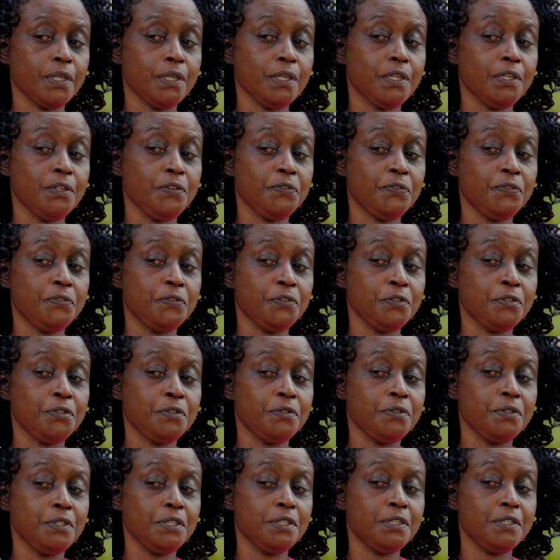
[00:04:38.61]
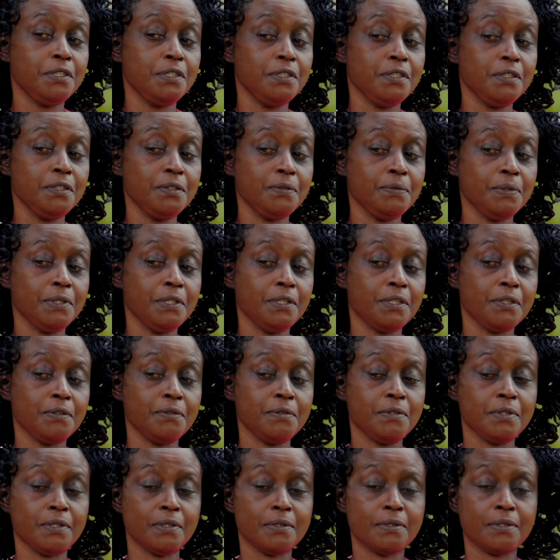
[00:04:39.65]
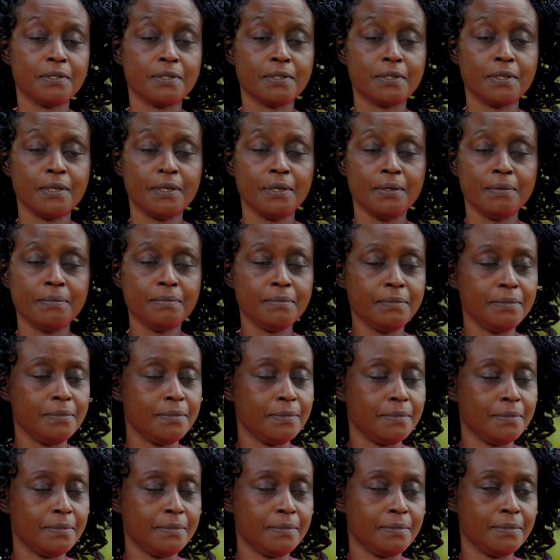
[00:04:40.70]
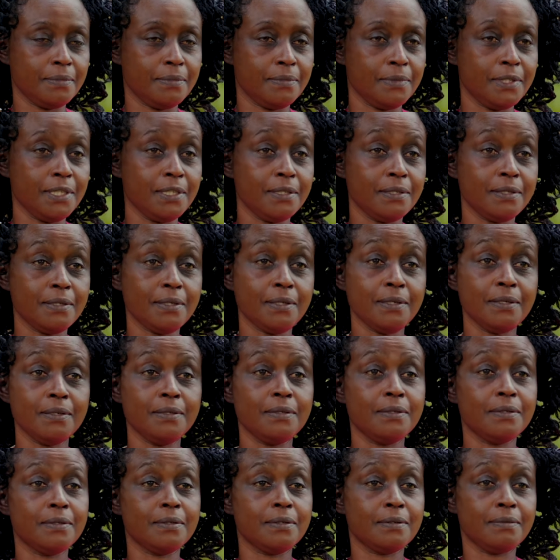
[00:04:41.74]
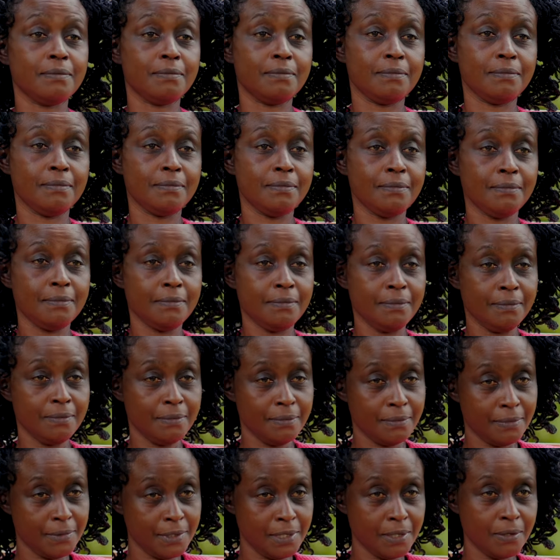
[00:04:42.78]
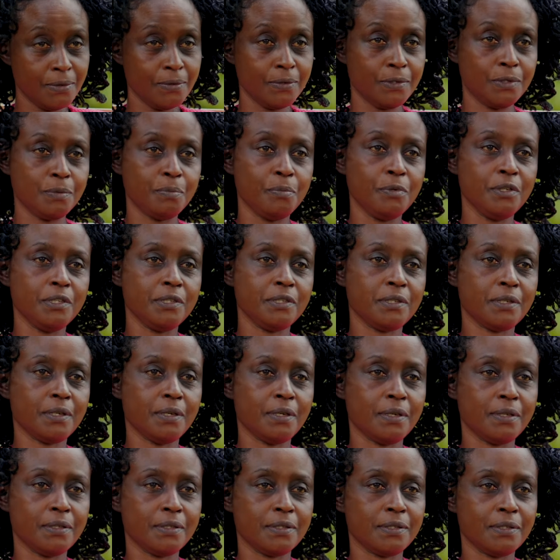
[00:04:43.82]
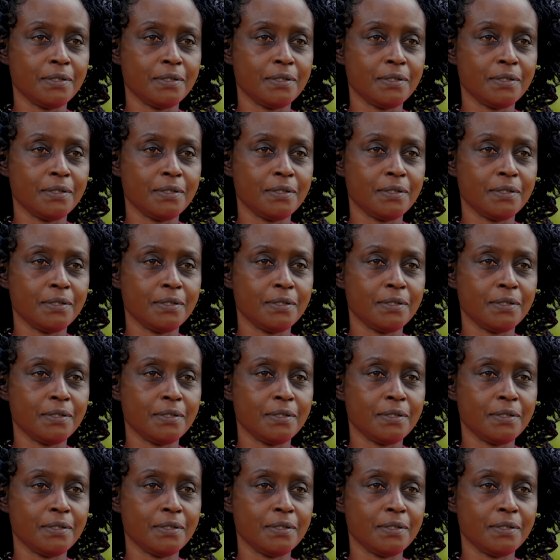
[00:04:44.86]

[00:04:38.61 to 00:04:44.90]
unfortunately, when the results came, they said there was breast cancer.